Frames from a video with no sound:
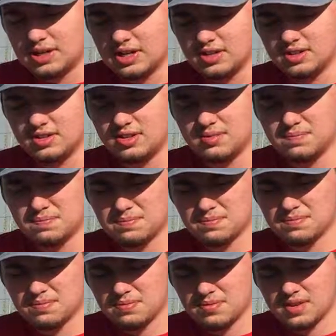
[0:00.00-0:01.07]
because
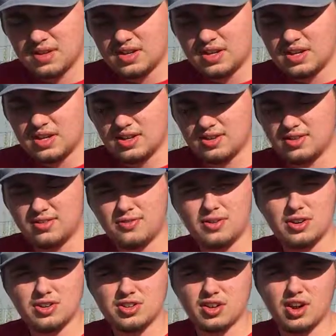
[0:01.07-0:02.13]
it'll
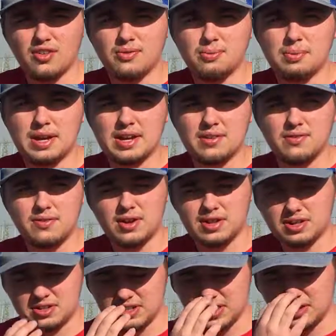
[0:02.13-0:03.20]
first off make
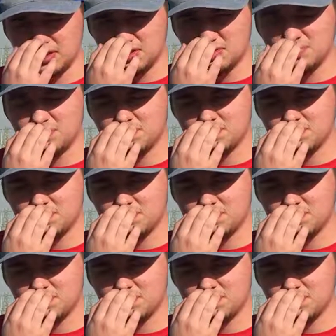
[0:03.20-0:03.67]
funny sounds.